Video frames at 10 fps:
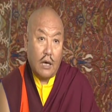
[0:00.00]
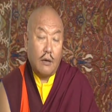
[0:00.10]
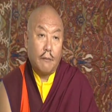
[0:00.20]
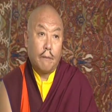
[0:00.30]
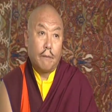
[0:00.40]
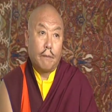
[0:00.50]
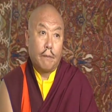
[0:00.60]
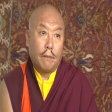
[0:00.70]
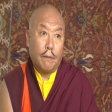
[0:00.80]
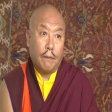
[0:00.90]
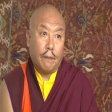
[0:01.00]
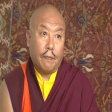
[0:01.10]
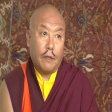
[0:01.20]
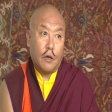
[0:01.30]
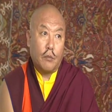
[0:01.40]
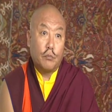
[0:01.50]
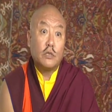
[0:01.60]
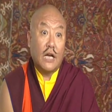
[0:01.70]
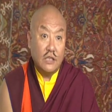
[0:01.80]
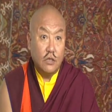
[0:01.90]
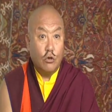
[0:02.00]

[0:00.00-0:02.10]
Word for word: war, it took two years.